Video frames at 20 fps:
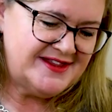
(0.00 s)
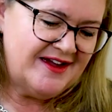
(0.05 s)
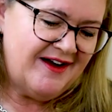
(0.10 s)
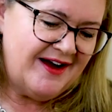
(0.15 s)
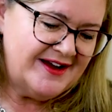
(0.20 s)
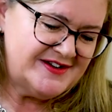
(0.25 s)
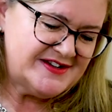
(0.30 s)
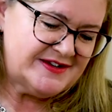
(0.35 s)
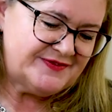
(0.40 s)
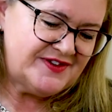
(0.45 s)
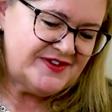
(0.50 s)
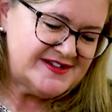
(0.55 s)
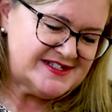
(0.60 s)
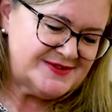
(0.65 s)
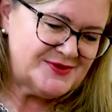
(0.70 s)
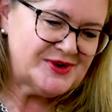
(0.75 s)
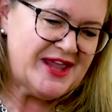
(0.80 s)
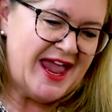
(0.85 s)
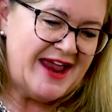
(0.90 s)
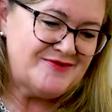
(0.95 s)
idea is, first of
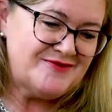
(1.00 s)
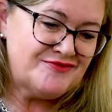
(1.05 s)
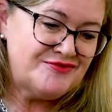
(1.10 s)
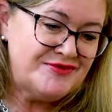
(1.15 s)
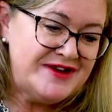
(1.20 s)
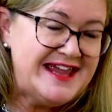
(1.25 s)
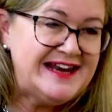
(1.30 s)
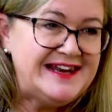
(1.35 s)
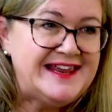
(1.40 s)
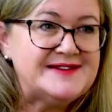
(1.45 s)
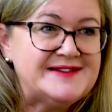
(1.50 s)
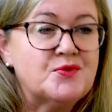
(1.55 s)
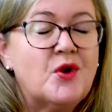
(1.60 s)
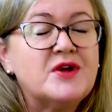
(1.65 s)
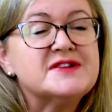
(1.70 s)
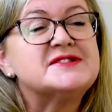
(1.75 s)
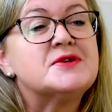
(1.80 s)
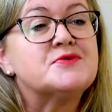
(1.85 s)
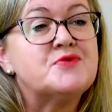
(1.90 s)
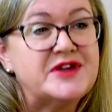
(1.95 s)
all, get really,
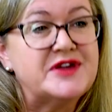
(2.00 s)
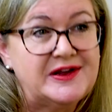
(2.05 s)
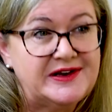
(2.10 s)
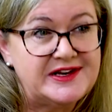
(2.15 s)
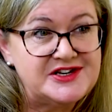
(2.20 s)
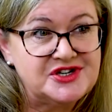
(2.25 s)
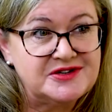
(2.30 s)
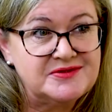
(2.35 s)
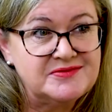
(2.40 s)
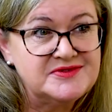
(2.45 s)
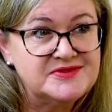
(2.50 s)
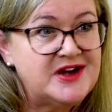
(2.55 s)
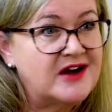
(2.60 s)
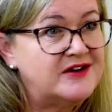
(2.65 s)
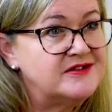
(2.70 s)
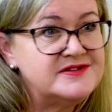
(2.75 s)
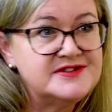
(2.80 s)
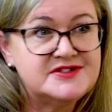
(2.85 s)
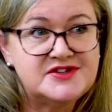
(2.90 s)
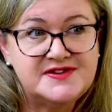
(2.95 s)
what's the real issue?
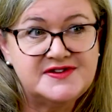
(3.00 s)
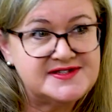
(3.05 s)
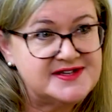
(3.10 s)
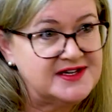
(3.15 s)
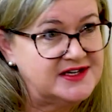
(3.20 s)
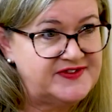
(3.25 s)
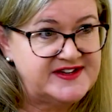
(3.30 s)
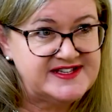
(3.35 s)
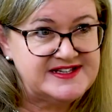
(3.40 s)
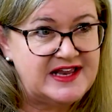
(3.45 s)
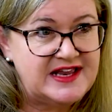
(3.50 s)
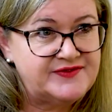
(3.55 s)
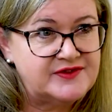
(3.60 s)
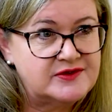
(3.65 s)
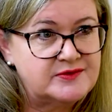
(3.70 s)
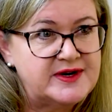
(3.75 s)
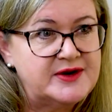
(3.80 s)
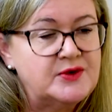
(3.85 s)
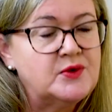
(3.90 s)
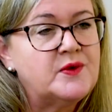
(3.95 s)
Don't do surface level.
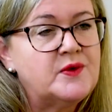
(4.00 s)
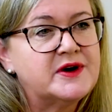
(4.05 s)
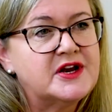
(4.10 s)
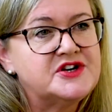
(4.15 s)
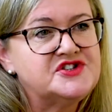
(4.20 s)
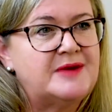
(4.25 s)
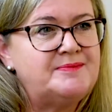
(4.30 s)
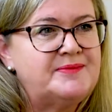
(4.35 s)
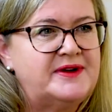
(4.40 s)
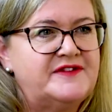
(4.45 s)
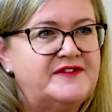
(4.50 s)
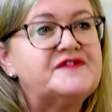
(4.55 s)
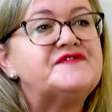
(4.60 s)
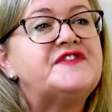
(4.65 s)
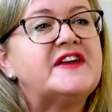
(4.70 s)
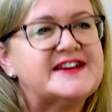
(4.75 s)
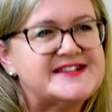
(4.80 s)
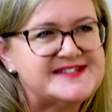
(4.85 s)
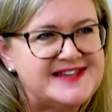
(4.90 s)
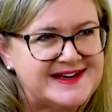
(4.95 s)
We all want to jump in and
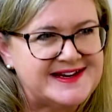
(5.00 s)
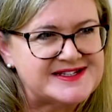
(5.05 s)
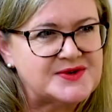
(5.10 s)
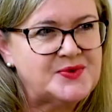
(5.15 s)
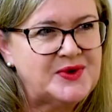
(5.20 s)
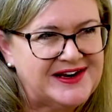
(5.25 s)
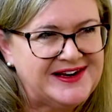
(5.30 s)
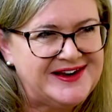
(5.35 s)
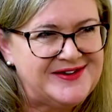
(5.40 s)
fix things quickly,